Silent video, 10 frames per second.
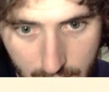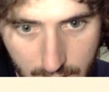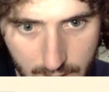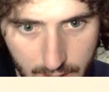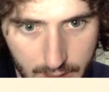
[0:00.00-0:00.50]

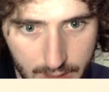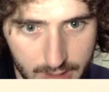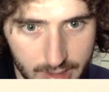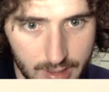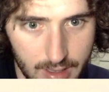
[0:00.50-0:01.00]
I think I can
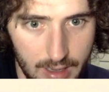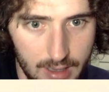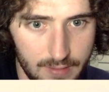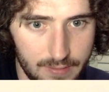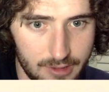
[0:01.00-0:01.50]
kind
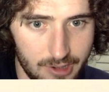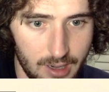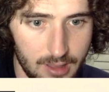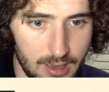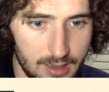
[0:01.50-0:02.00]
of try
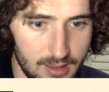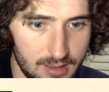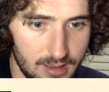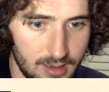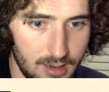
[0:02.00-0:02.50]
and lock the
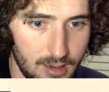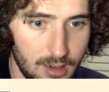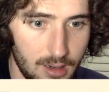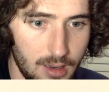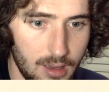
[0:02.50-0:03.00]
center.
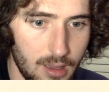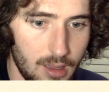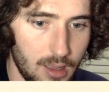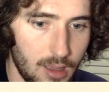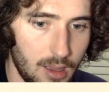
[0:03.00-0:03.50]

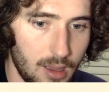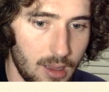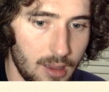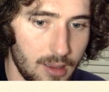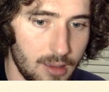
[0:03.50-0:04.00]

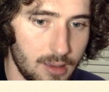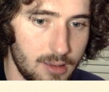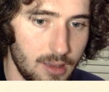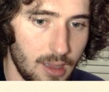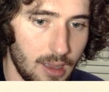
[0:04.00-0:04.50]

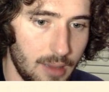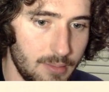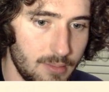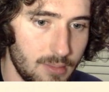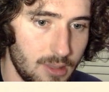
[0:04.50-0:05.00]
Yeah,
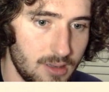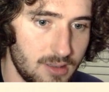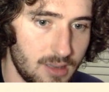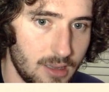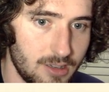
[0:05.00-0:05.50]
I
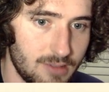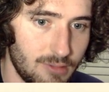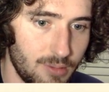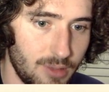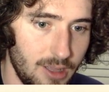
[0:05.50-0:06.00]
just
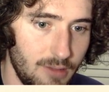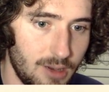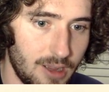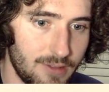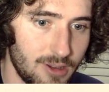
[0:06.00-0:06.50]
want to play e1
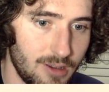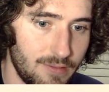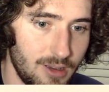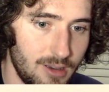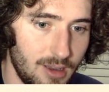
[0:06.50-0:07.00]
after, and if
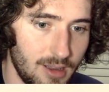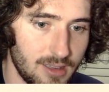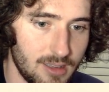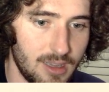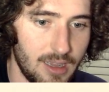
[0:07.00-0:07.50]
he
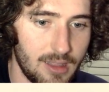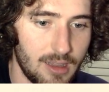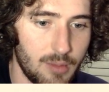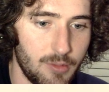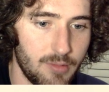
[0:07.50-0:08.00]
doesn't take, then
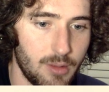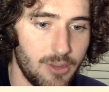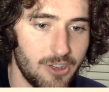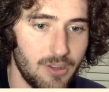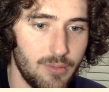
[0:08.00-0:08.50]
I move my
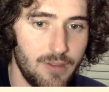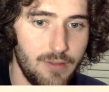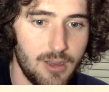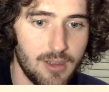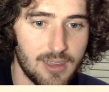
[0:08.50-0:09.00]
bishop. But if he
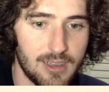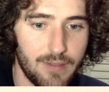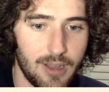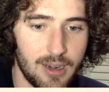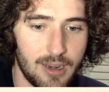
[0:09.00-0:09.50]
does, that's fine.